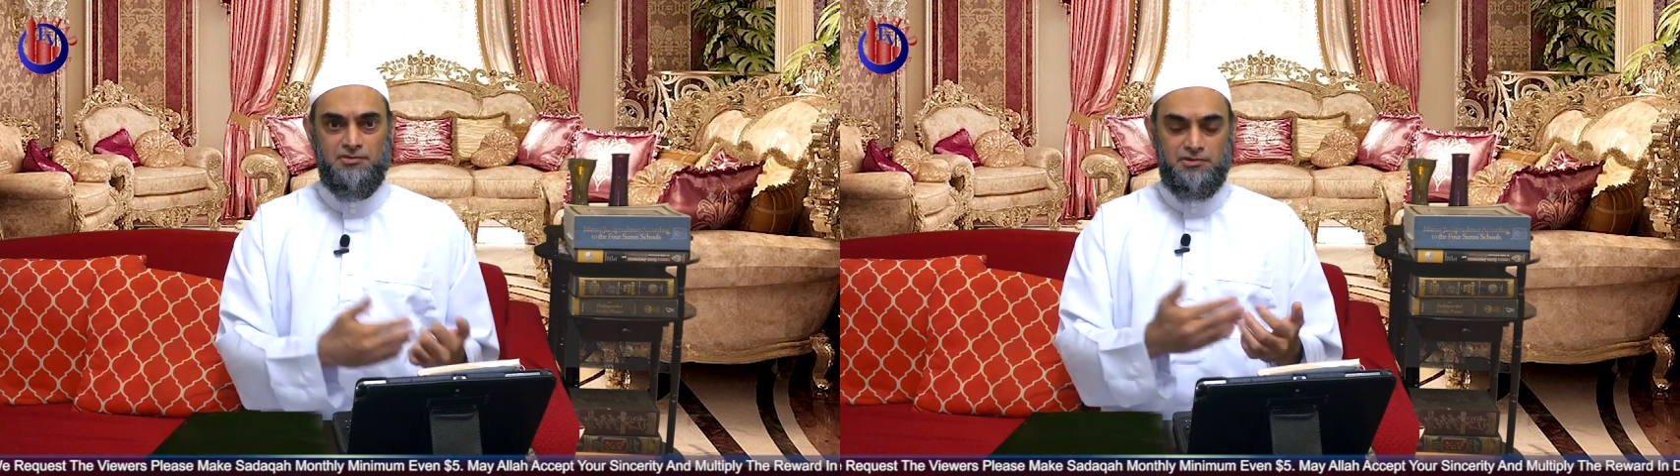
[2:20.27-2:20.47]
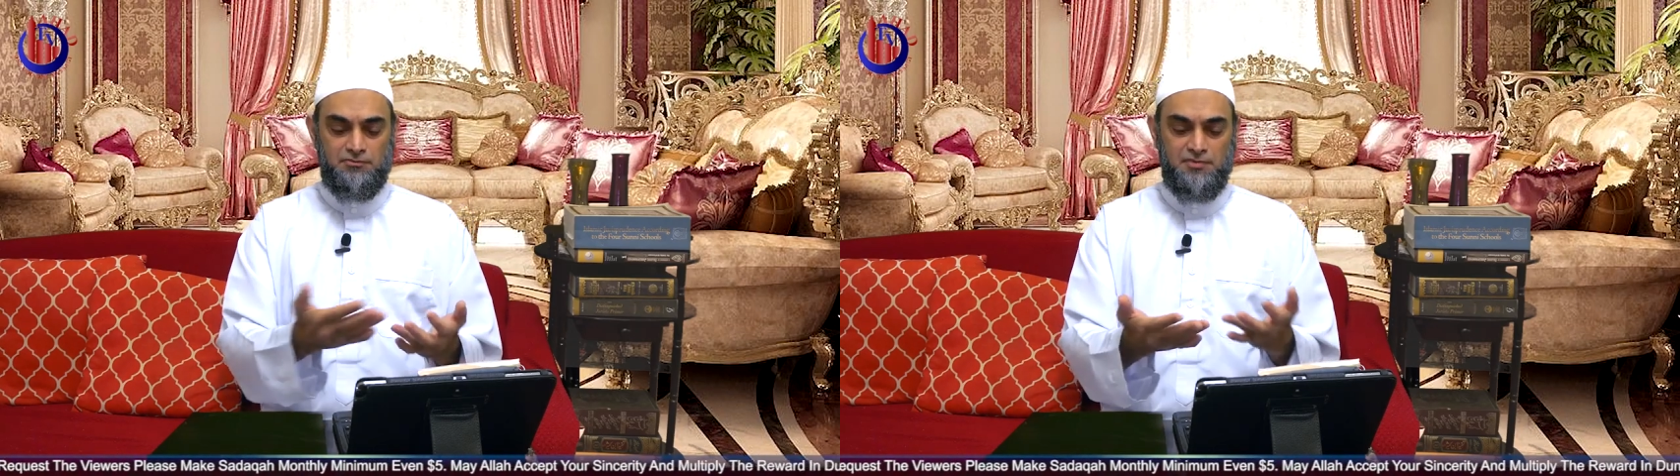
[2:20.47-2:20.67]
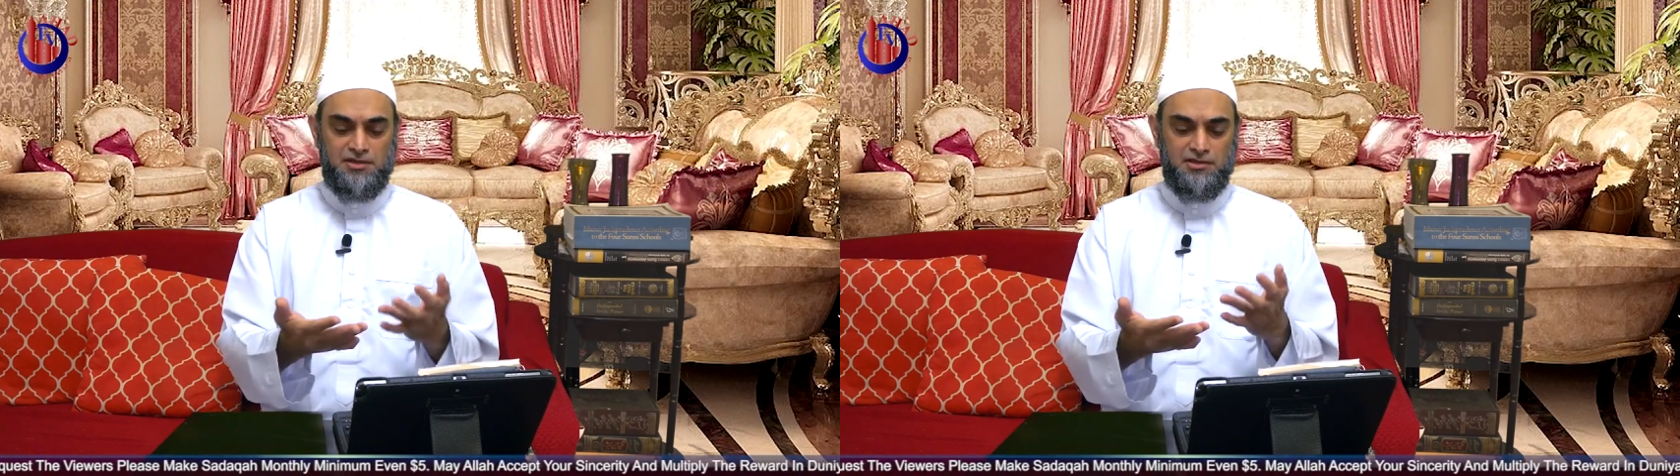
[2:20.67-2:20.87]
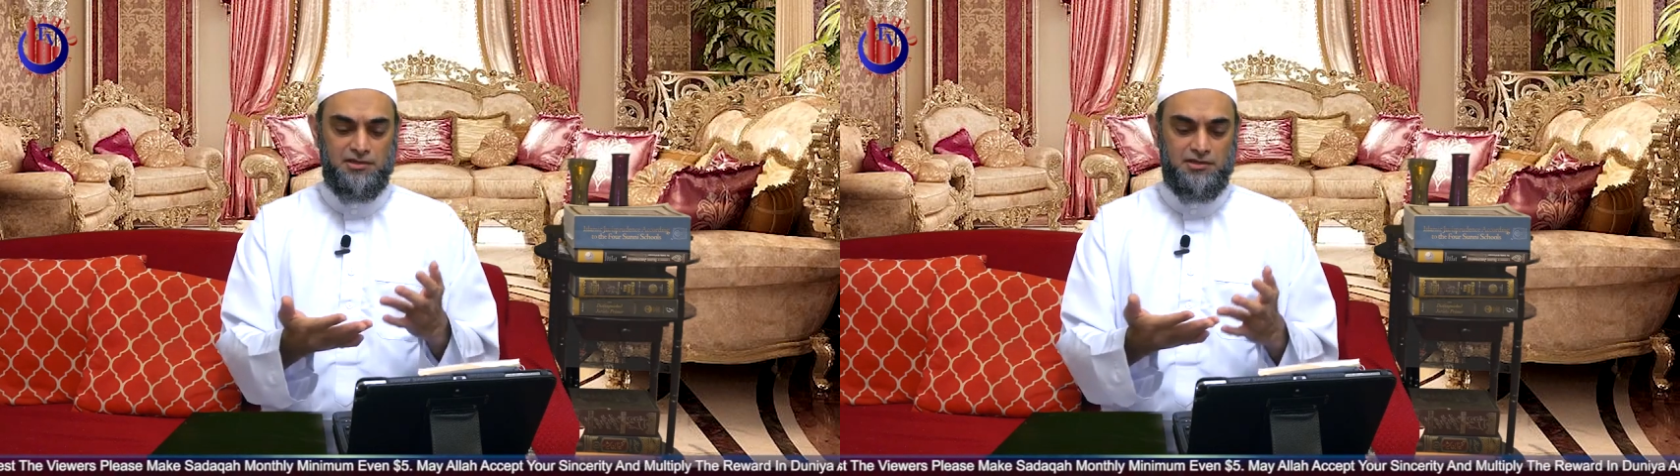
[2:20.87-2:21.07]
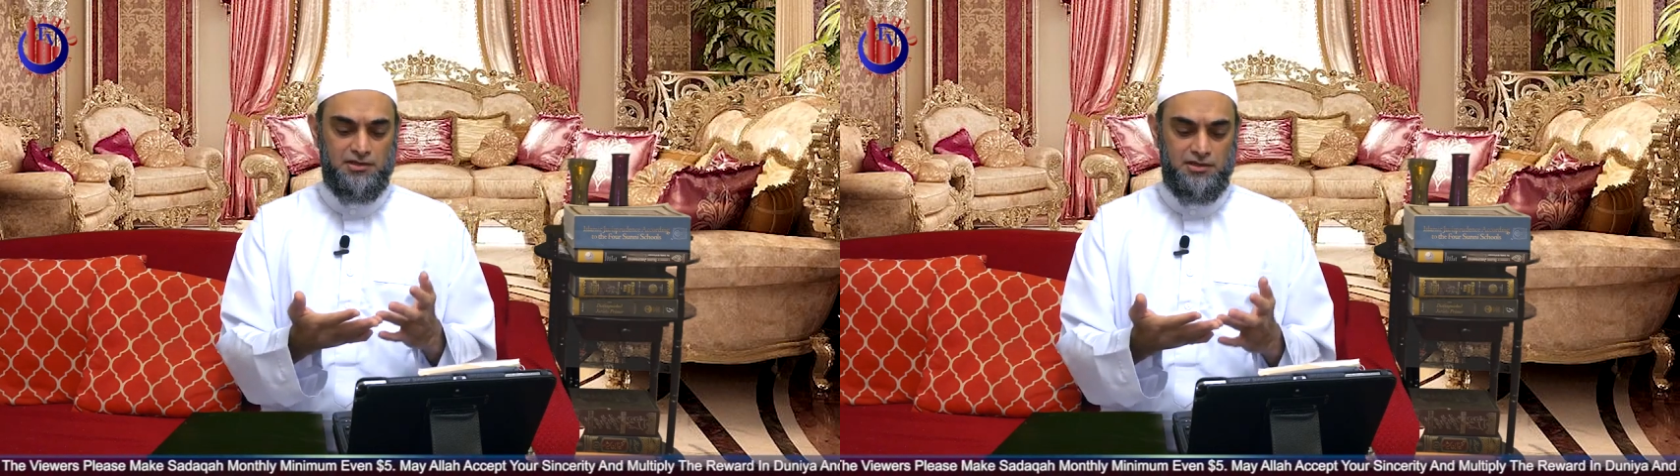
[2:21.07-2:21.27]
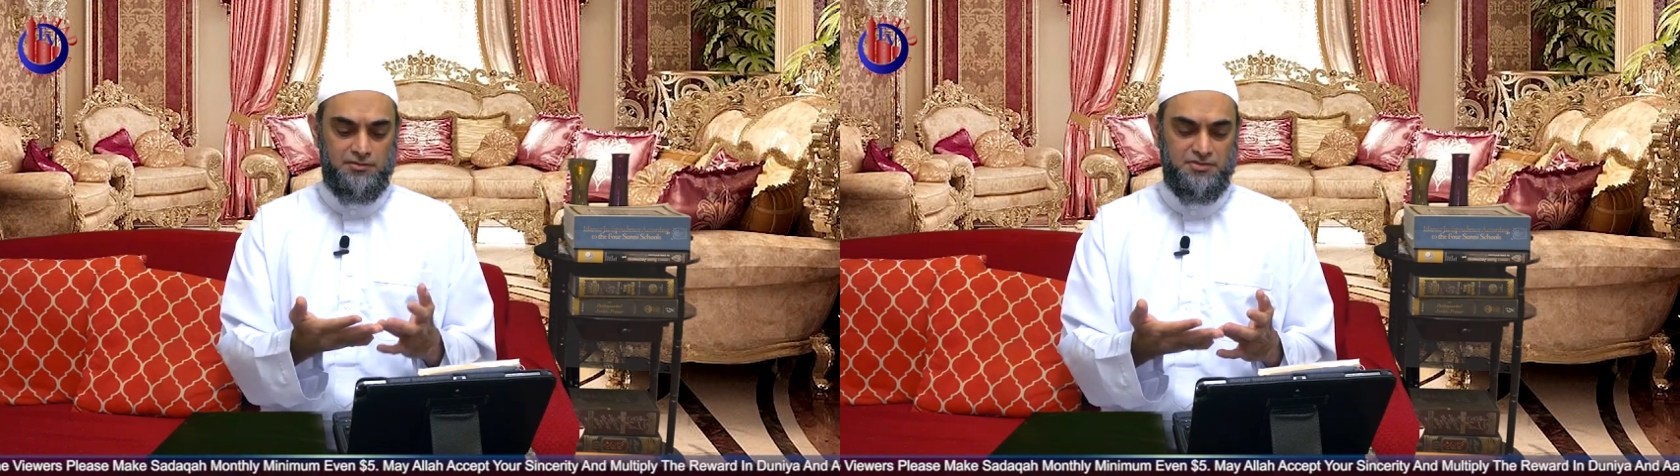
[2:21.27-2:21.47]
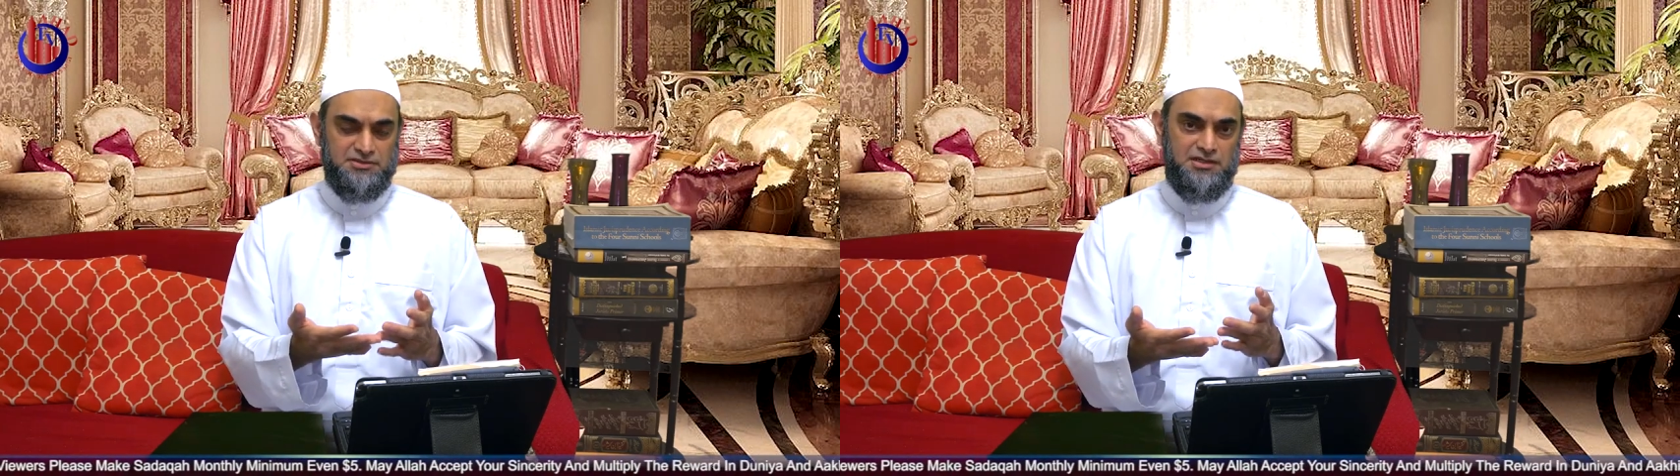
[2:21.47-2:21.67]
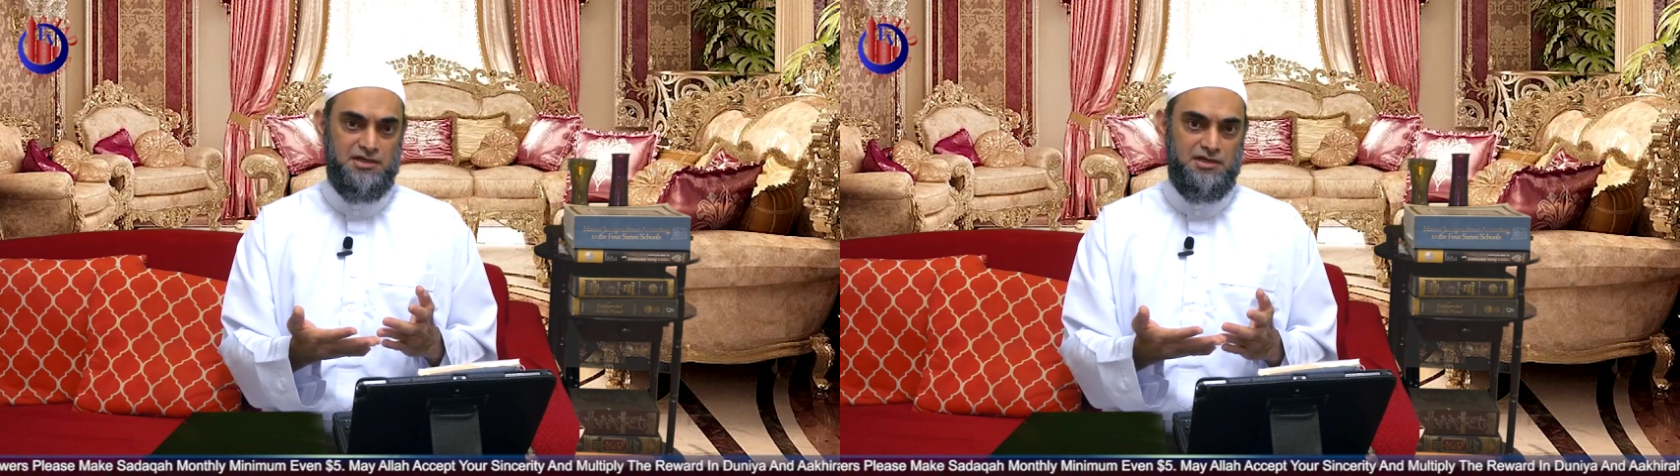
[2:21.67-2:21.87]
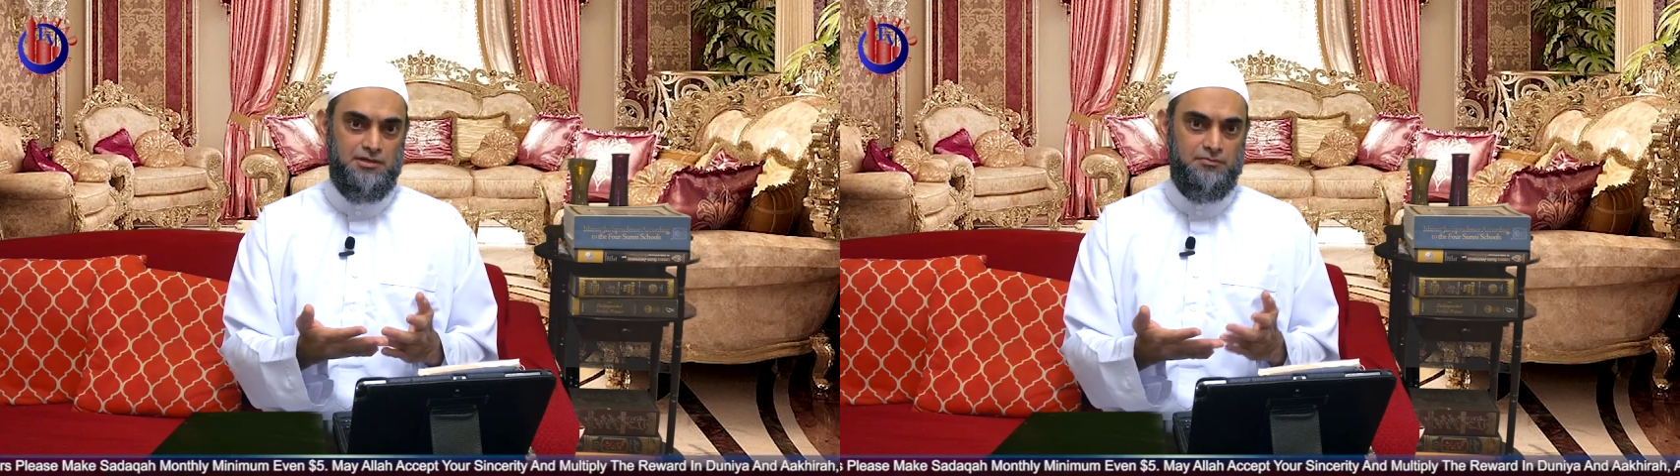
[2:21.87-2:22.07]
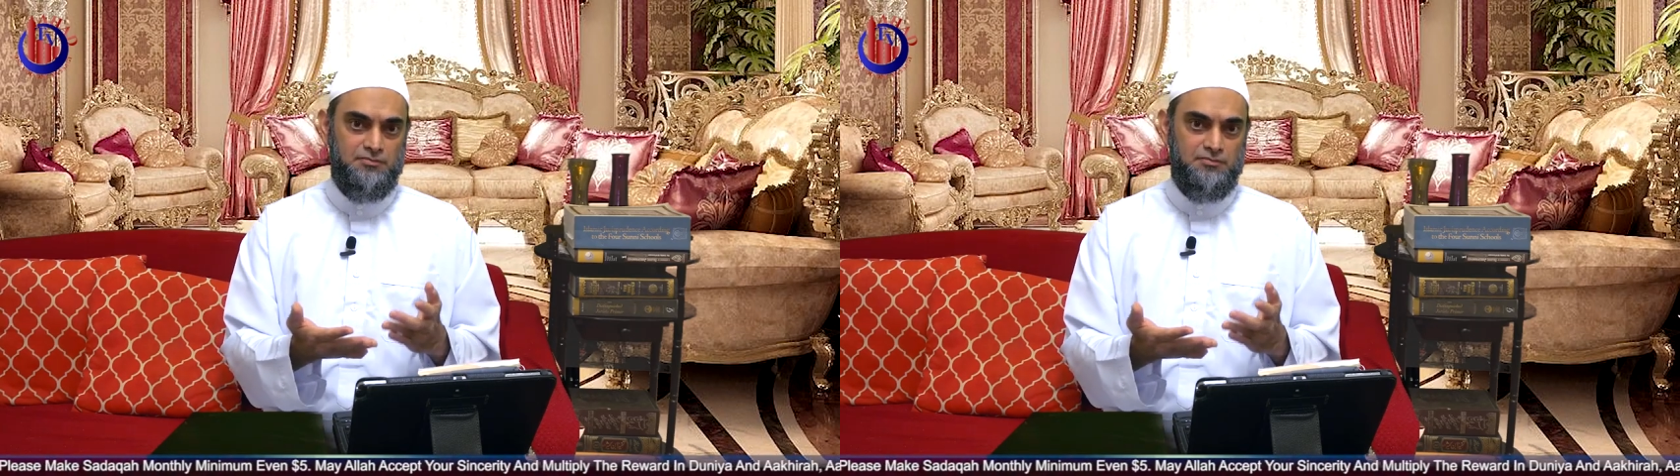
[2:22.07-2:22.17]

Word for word: making a bazaar,